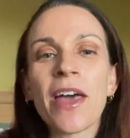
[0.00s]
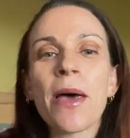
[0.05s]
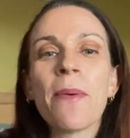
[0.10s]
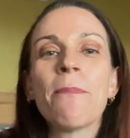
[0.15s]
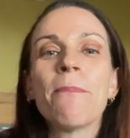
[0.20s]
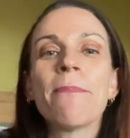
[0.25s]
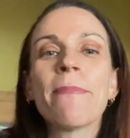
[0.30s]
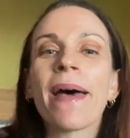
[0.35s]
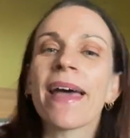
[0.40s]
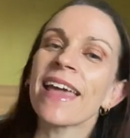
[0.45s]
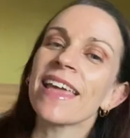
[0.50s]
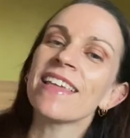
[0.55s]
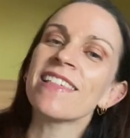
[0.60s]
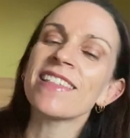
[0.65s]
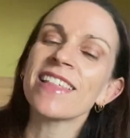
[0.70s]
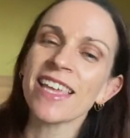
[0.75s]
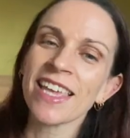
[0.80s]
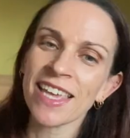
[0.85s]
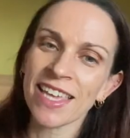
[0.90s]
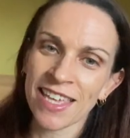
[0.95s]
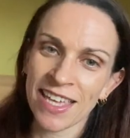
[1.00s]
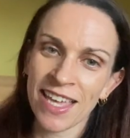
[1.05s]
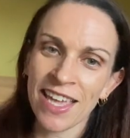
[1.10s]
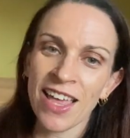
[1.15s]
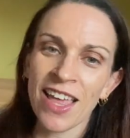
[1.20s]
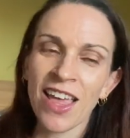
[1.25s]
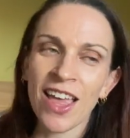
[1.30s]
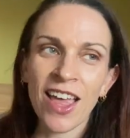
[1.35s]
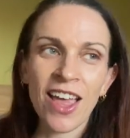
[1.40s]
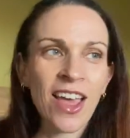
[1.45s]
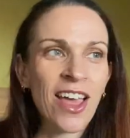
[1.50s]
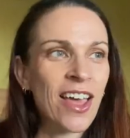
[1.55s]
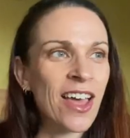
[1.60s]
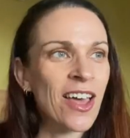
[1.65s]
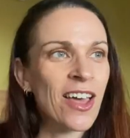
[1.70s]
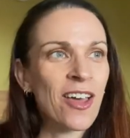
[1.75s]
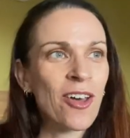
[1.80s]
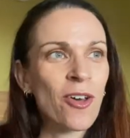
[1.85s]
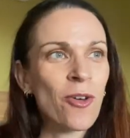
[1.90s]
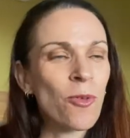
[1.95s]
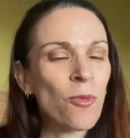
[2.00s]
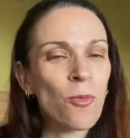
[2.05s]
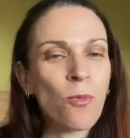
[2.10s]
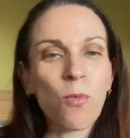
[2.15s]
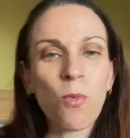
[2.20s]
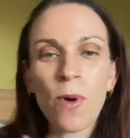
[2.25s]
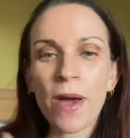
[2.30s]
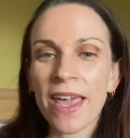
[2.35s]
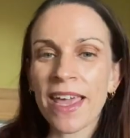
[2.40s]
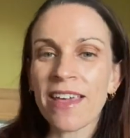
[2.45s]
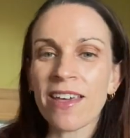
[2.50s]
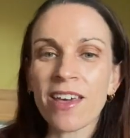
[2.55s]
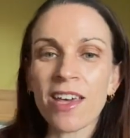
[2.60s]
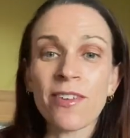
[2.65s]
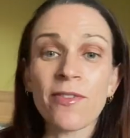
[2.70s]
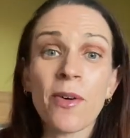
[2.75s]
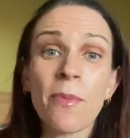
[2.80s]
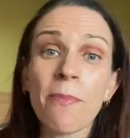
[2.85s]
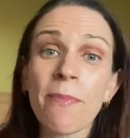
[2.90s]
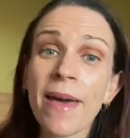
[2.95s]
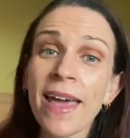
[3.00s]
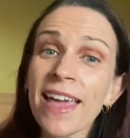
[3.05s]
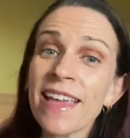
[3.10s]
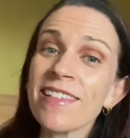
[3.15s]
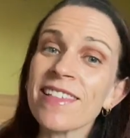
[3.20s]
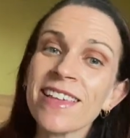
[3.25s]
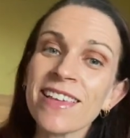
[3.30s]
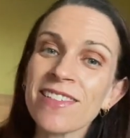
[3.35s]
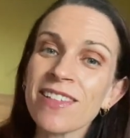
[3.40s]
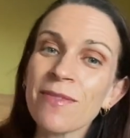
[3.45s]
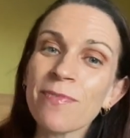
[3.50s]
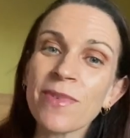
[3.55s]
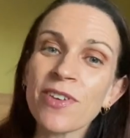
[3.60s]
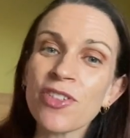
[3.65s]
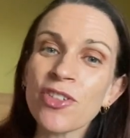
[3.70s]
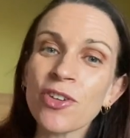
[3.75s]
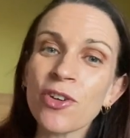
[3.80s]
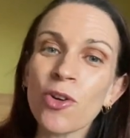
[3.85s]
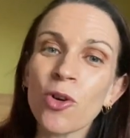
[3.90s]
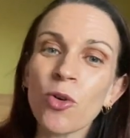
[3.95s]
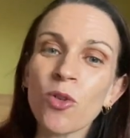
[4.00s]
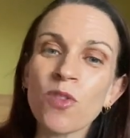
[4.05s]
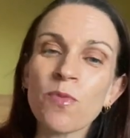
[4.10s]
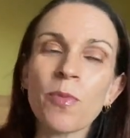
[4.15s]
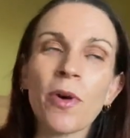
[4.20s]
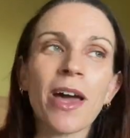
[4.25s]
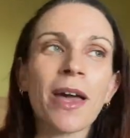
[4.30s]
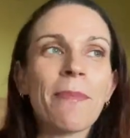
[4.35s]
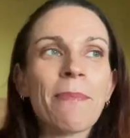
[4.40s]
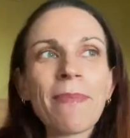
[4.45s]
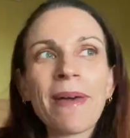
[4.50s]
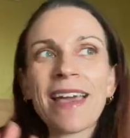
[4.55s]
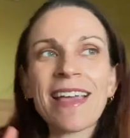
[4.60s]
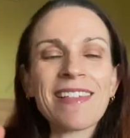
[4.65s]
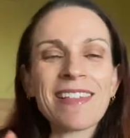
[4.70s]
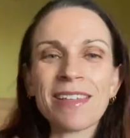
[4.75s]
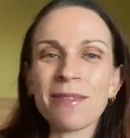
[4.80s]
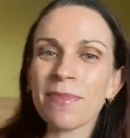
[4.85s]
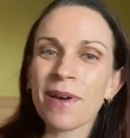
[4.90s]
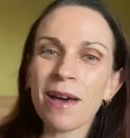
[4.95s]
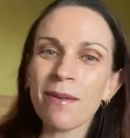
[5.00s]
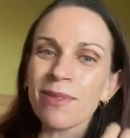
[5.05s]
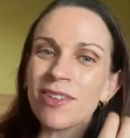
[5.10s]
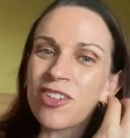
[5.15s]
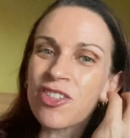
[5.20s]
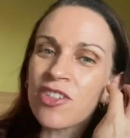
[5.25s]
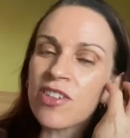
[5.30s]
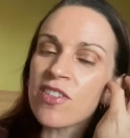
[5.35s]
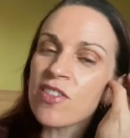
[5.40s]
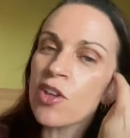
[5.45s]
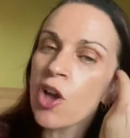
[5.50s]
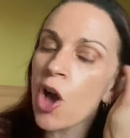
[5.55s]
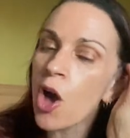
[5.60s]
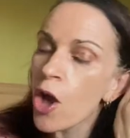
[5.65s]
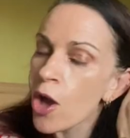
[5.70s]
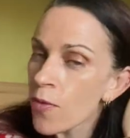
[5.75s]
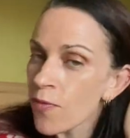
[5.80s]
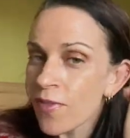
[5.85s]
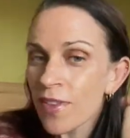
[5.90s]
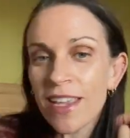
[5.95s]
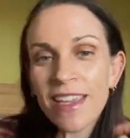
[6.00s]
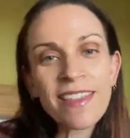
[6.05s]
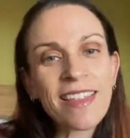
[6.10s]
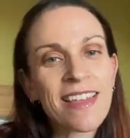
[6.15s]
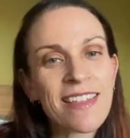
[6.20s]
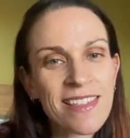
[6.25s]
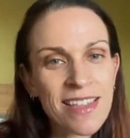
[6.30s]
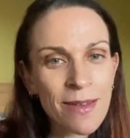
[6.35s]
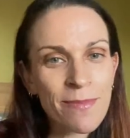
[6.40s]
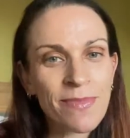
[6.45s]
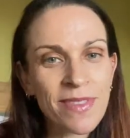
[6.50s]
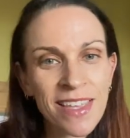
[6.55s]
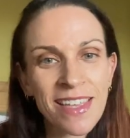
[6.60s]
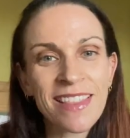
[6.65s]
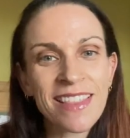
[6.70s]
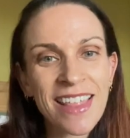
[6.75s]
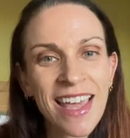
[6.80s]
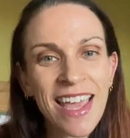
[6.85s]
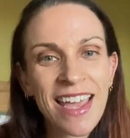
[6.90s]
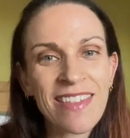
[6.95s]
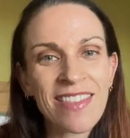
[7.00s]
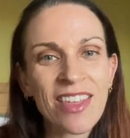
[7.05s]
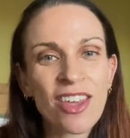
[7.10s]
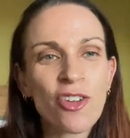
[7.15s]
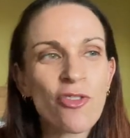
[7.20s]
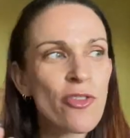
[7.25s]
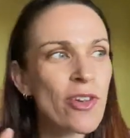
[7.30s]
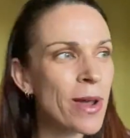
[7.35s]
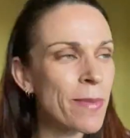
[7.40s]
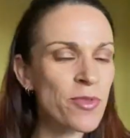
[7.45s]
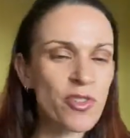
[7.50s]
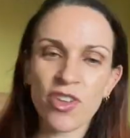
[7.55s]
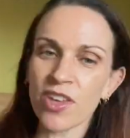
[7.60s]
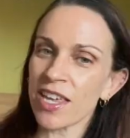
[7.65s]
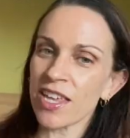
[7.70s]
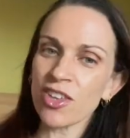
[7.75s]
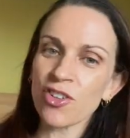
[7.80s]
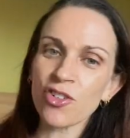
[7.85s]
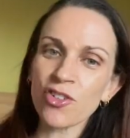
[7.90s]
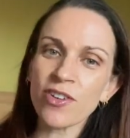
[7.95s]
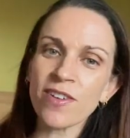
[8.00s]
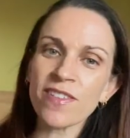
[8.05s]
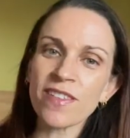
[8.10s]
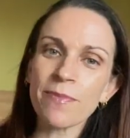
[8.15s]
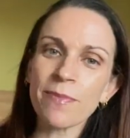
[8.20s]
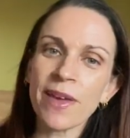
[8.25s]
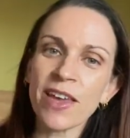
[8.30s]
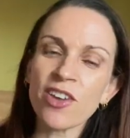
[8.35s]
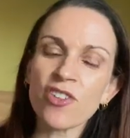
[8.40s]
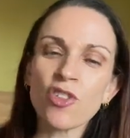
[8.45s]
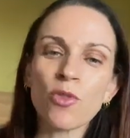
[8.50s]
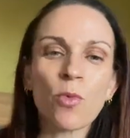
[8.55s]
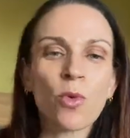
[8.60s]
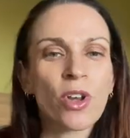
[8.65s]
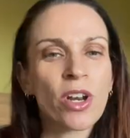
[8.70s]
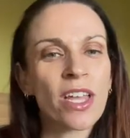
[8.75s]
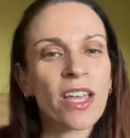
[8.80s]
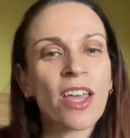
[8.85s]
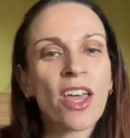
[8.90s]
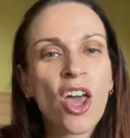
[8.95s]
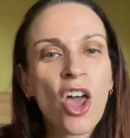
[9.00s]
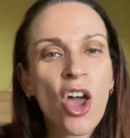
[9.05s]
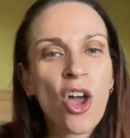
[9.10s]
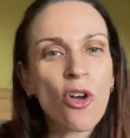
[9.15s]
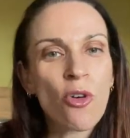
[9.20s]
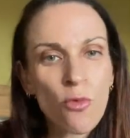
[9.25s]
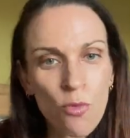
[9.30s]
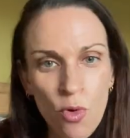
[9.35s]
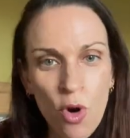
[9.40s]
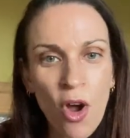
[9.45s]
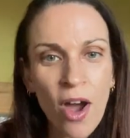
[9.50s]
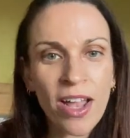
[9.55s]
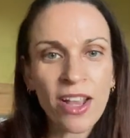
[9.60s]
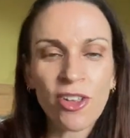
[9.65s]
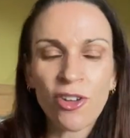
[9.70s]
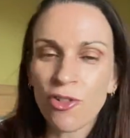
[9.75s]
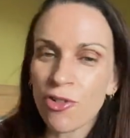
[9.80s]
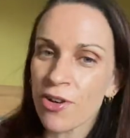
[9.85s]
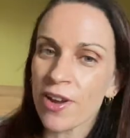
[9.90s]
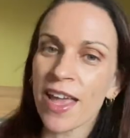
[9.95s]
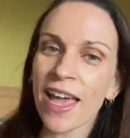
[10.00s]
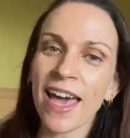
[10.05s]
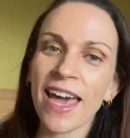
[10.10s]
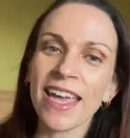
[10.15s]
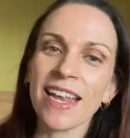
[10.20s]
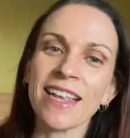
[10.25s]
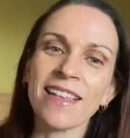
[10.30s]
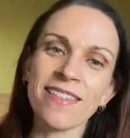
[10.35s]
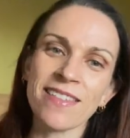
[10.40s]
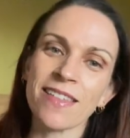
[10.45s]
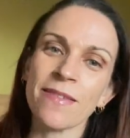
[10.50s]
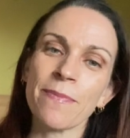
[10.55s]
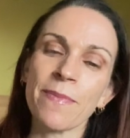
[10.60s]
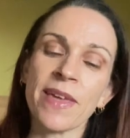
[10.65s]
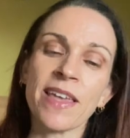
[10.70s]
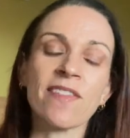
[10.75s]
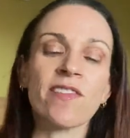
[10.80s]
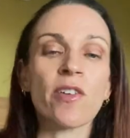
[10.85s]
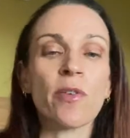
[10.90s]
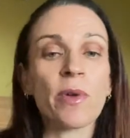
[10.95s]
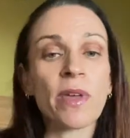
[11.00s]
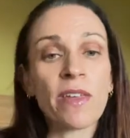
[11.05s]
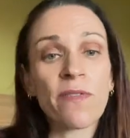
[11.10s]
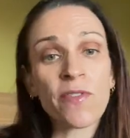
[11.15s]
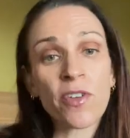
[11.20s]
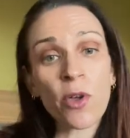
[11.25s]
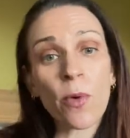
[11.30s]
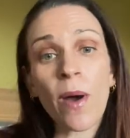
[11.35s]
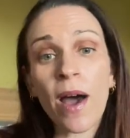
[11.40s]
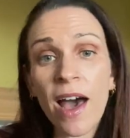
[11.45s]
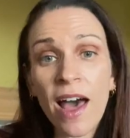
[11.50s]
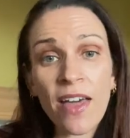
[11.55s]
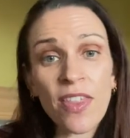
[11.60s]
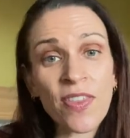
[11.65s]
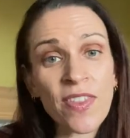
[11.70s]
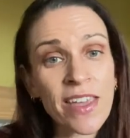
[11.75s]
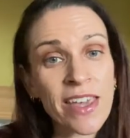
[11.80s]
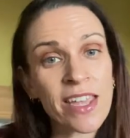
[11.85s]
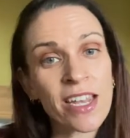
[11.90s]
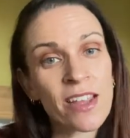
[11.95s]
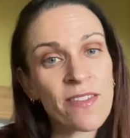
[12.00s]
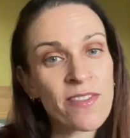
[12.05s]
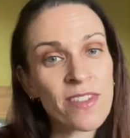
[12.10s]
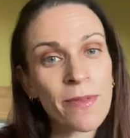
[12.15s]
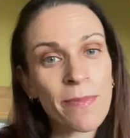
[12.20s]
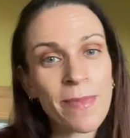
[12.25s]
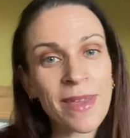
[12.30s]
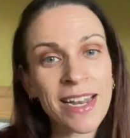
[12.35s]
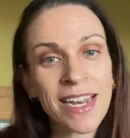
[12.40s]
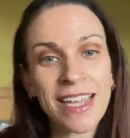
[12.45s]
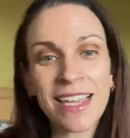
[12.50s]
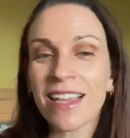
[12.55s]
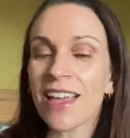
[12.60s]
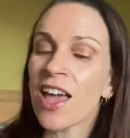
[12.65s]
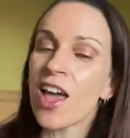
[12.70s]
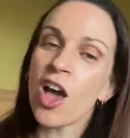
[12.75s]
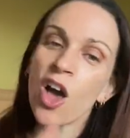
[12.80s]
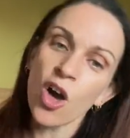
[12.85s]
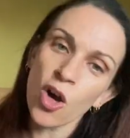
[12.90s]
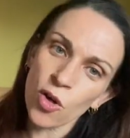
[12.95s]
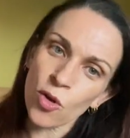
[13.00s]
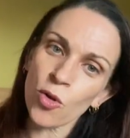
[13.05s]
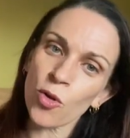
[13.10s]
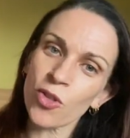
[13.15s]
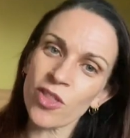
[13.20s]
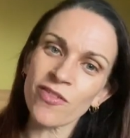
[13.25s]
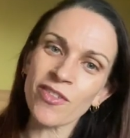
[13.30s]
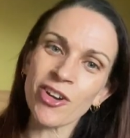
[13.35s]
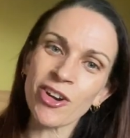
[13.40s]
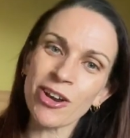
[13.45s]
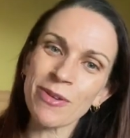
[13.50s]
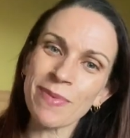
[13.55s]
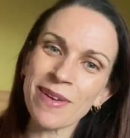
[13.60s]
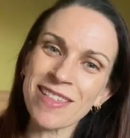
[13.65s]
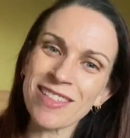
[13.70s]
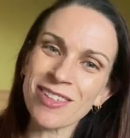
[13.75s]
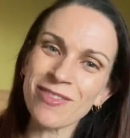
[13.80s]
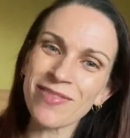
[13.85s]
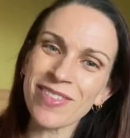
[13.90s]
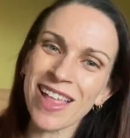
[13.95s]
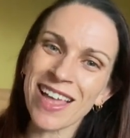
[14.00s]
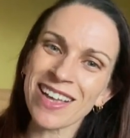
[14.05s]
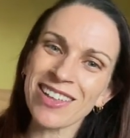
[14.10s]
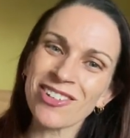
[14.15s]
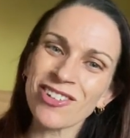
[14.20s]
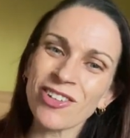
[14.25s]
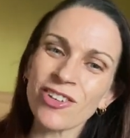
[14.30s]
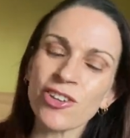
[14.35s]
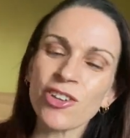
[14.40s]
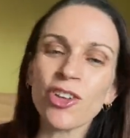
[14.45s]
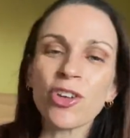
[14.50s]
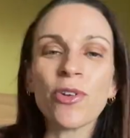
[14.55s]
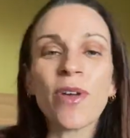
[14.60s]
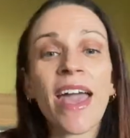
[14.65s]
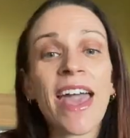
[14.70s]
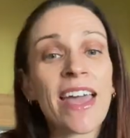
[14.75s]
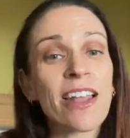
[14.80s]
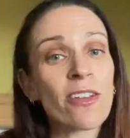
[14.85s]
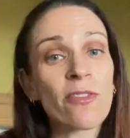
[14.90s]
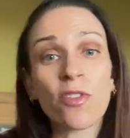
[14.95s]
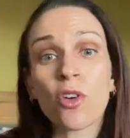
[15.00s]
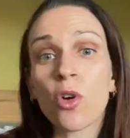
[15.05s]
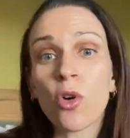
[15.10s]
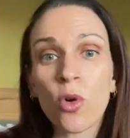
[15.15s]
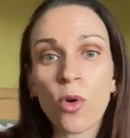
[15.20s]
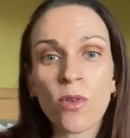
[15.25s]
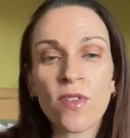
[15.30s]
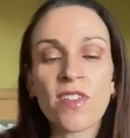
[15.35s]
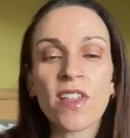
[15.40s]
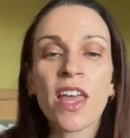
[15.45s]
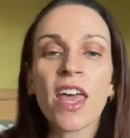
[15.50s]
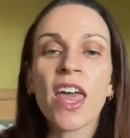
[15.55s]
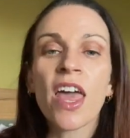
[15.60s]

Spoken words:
amazing week of amazing submission calls by amazing publishers. So hopefully there's something there that grabs your interest and makes you want to write and create and submit. So if you are thinking of submitting, all the very best of luck to you. And of course,